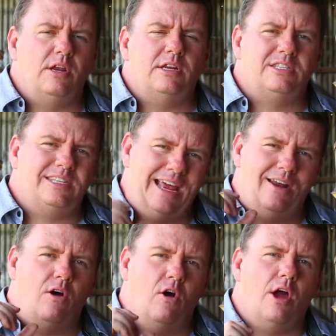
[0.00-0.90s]
You need to set
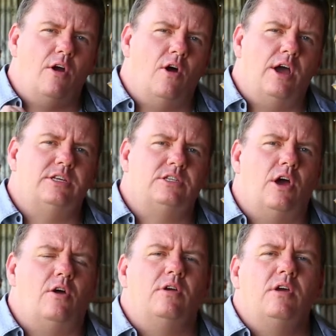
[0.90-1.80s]
a higher
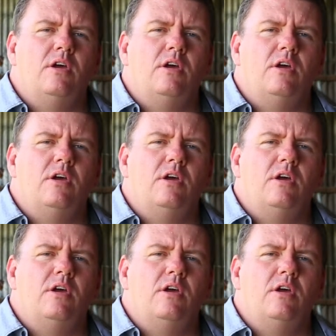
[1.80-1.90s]
ISO.